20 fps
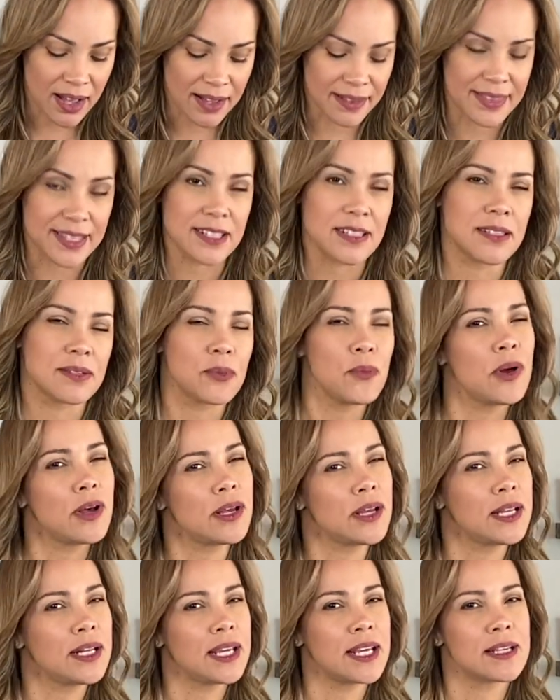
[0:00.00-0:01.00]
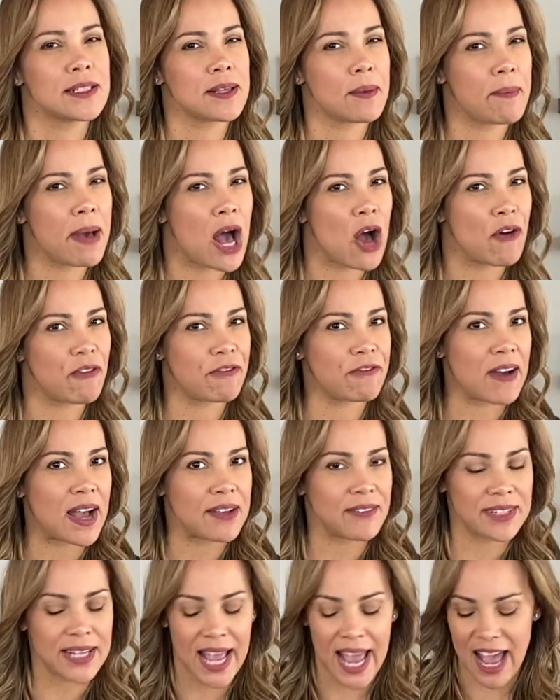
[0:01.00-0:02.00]
This one is about
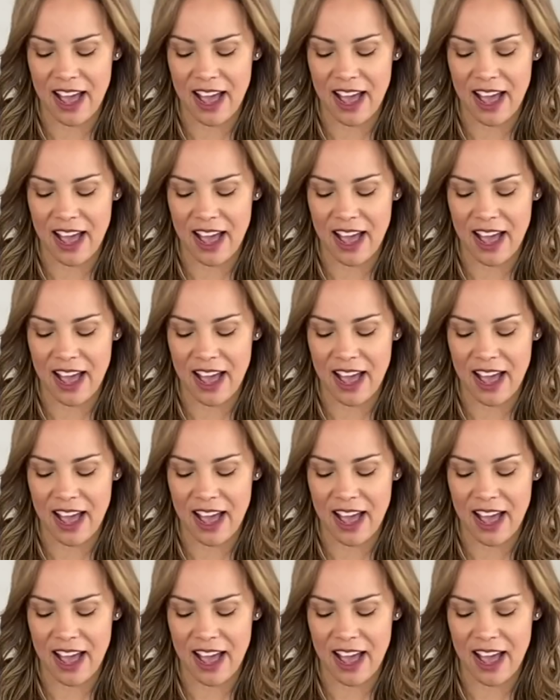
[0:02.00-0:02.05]
5.5